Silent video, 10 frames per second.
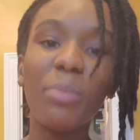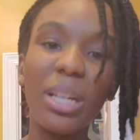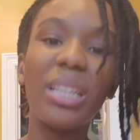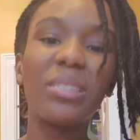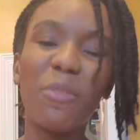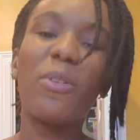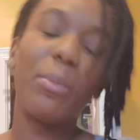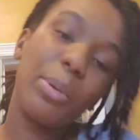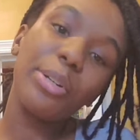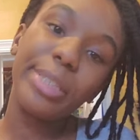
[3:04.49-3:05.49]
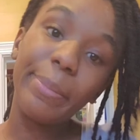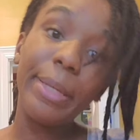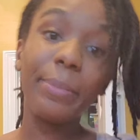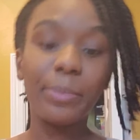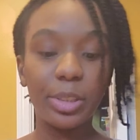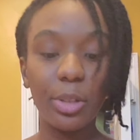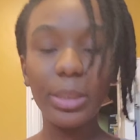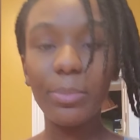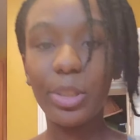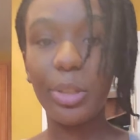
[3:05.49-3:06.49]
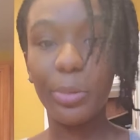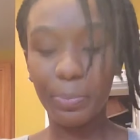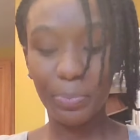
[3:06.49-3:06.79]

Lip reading: but it's the fun part to me, so it's up to you.